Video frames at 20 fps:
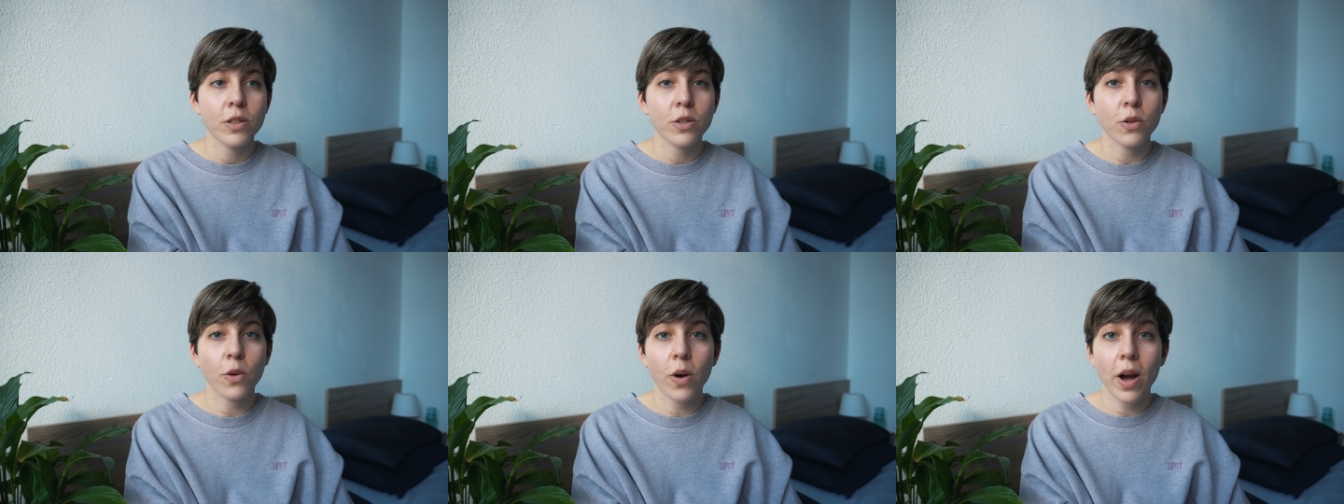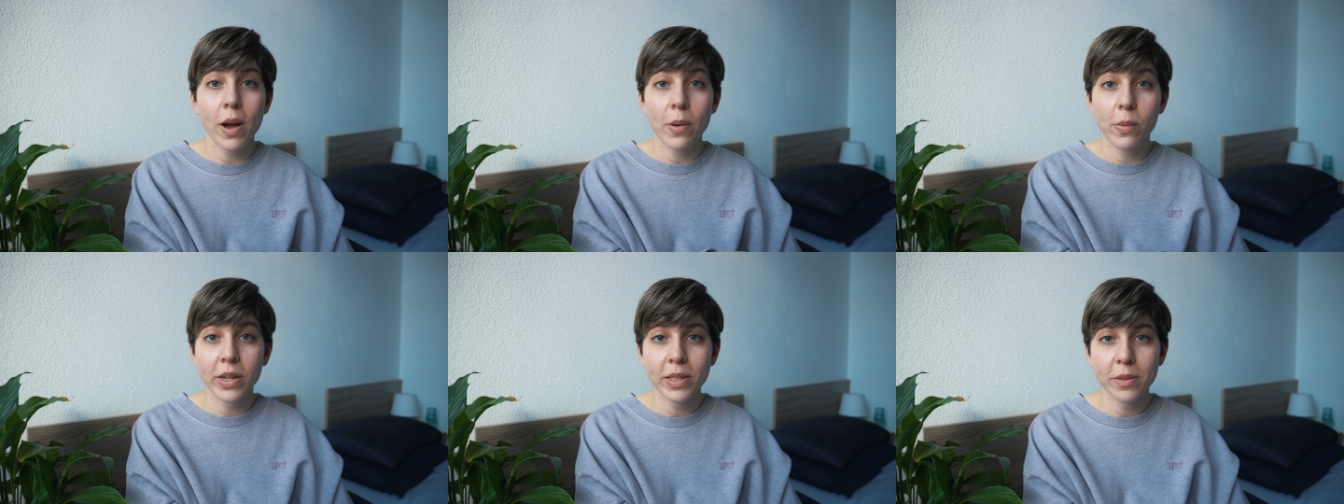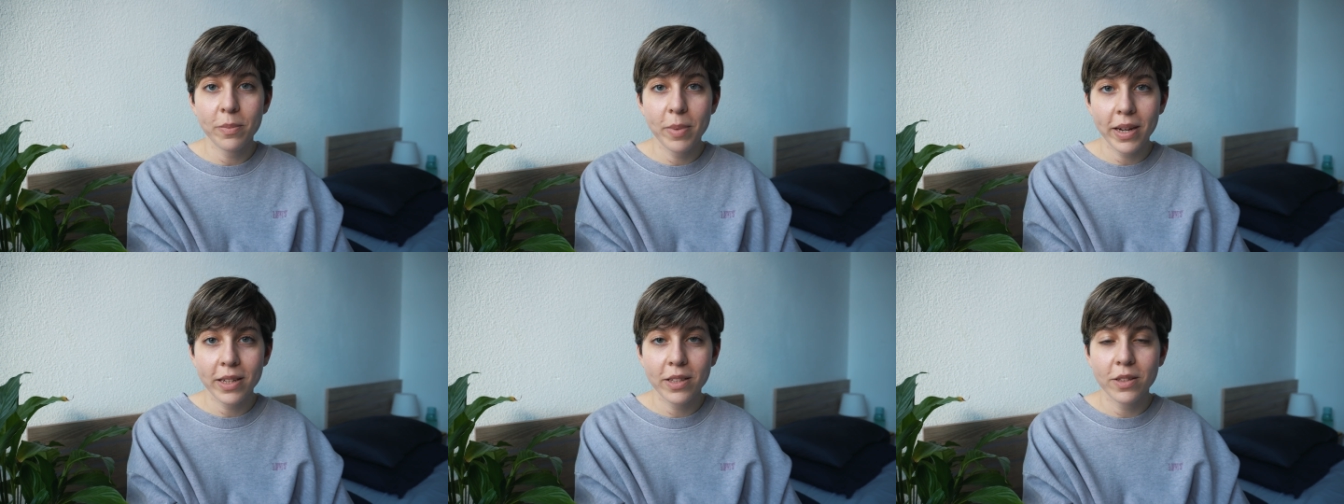So I
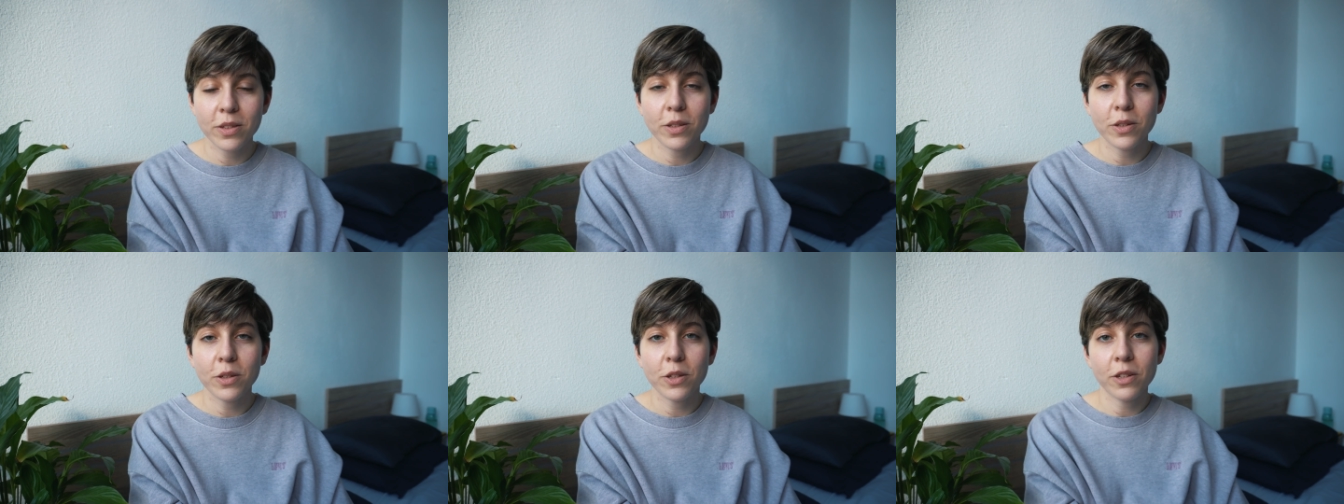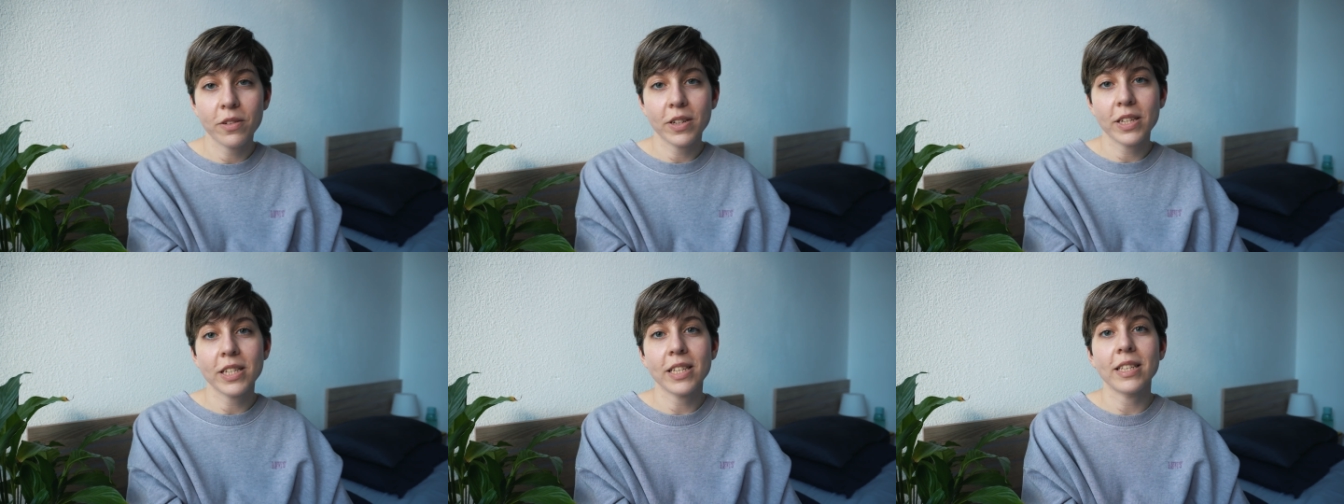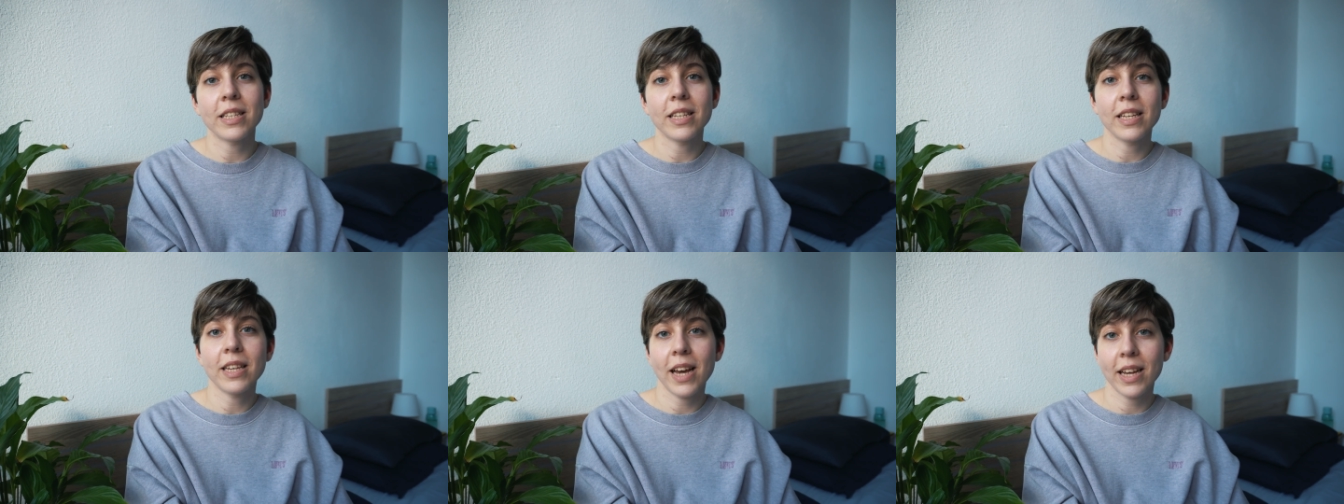went back to the
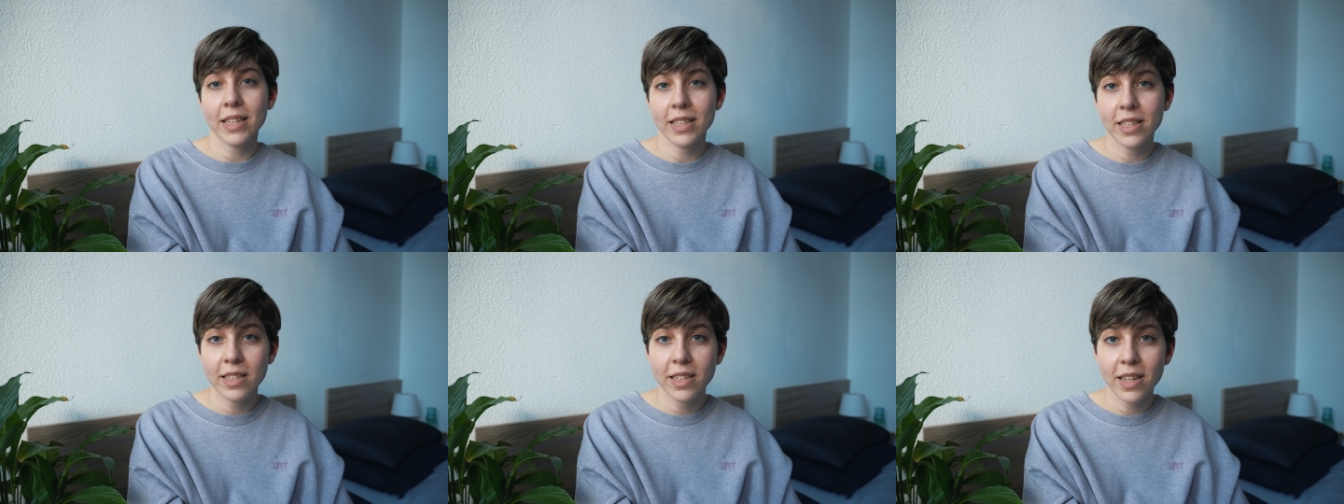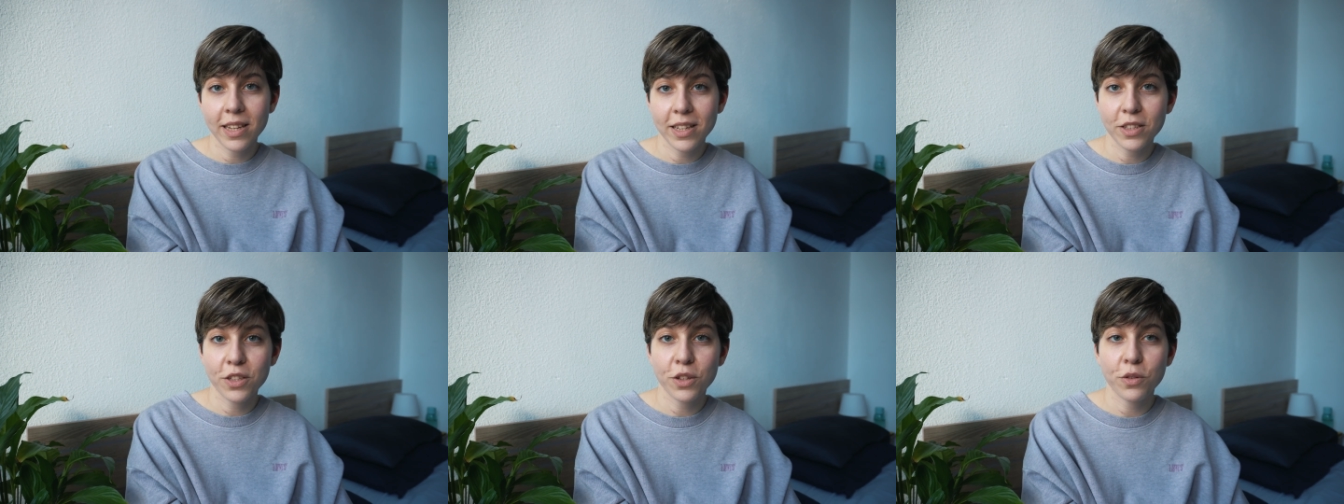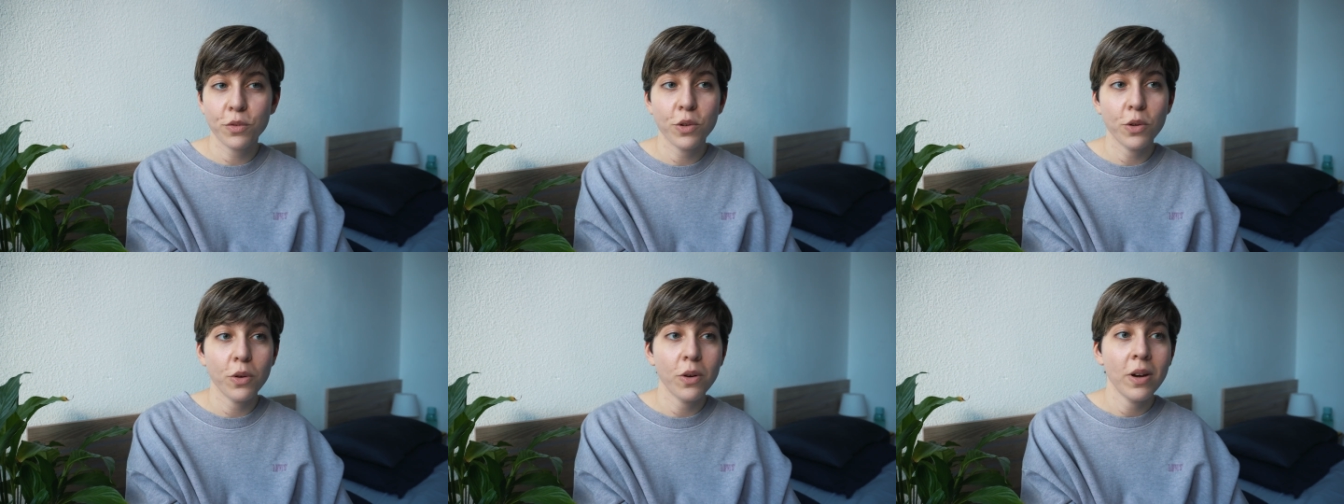university. I did the
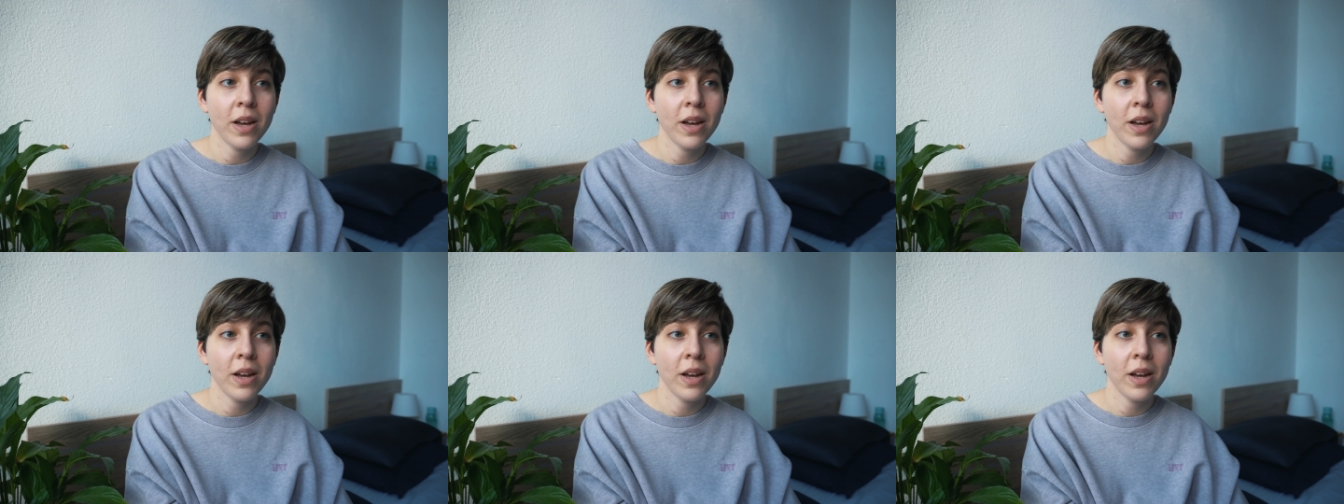interview.